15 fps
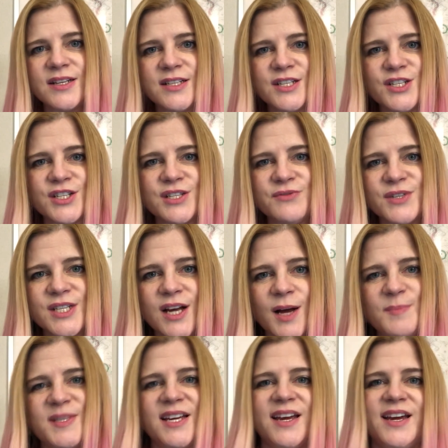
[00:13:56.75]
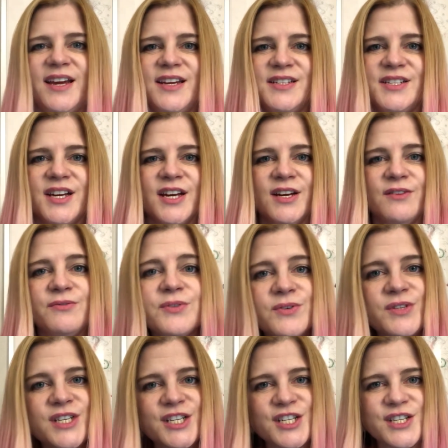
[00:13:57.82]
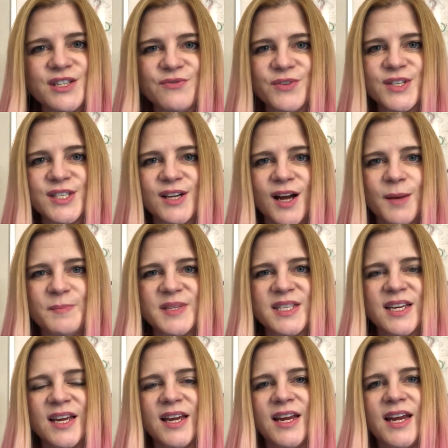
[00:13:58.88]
dishes for sops and fruit dishes for sops,